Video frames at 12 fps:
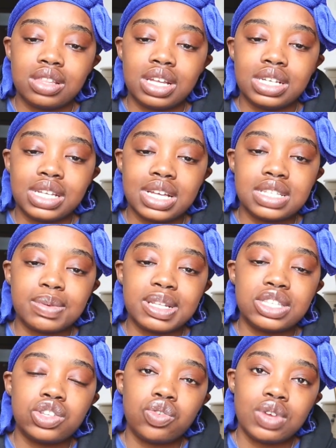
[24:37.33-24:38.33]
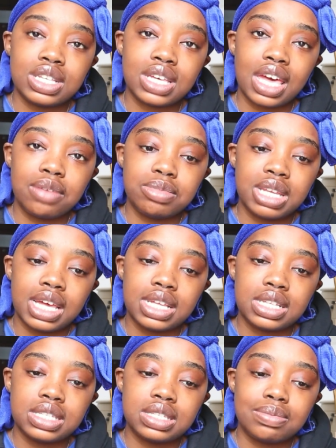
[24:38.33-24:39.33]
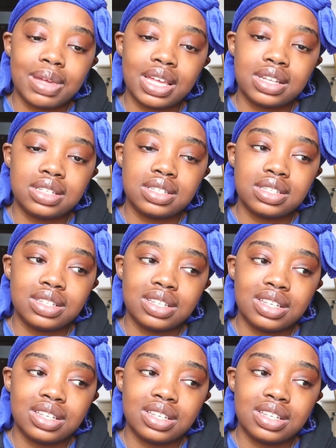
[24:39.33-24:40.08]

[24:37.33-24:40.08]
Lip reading: that does what screen time does, but